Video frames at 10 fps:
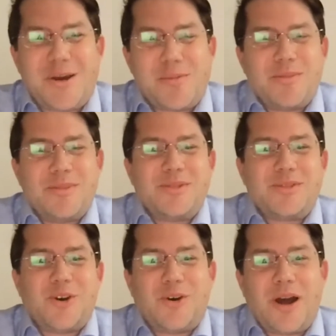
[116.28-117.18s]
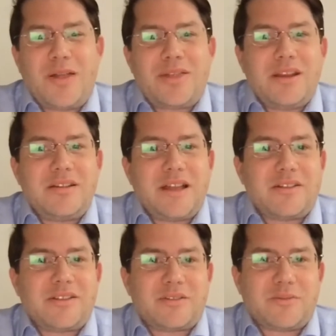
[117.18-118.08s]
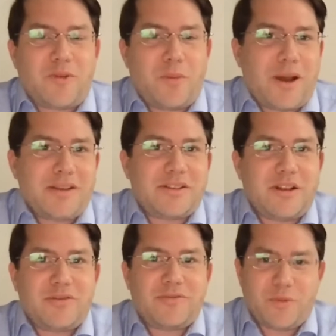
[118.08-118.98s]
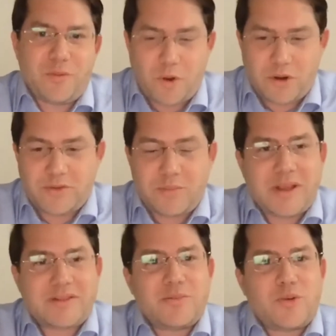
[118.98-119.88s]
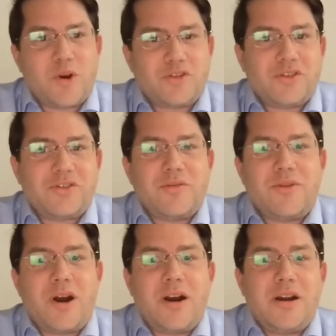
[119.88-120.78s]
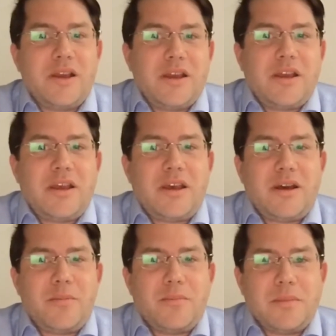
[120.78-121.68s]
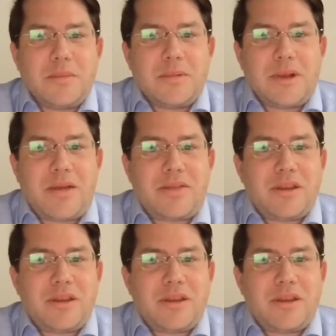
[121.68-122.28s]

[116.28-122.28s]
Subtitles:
So I think that's, for myself, one of the best approaches so far. I think the